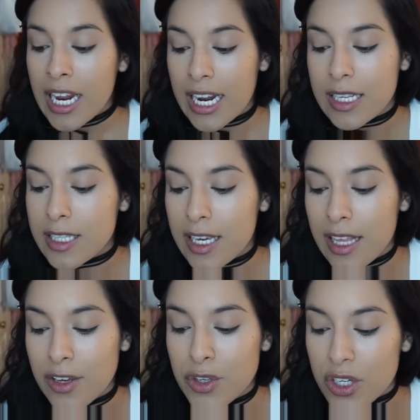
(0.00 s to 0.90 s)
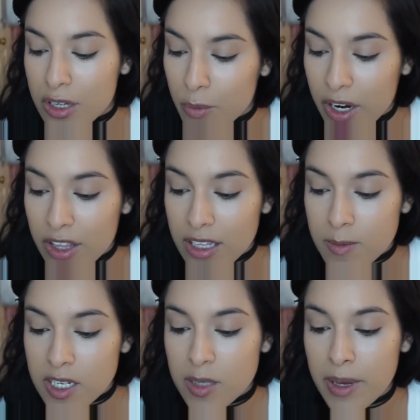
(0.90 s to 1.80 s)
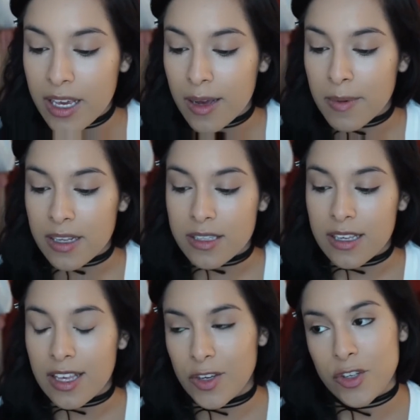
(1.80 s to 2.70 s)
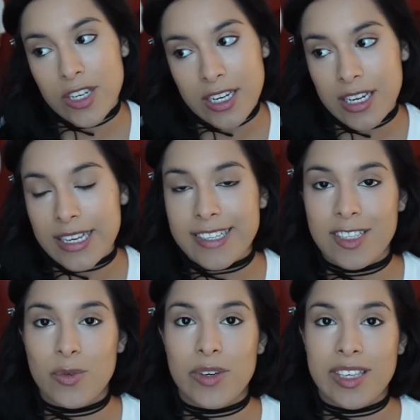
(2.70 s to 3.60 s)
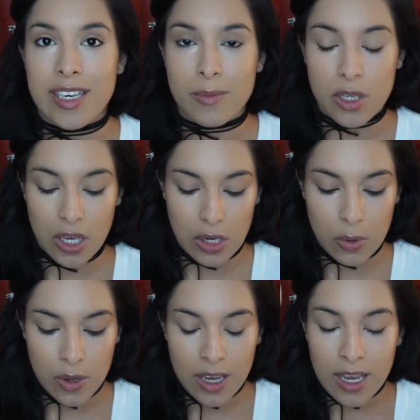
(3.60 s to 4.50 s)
Not saying that you should wear this much makeup, not saying that you shouldn't, it's just really up to you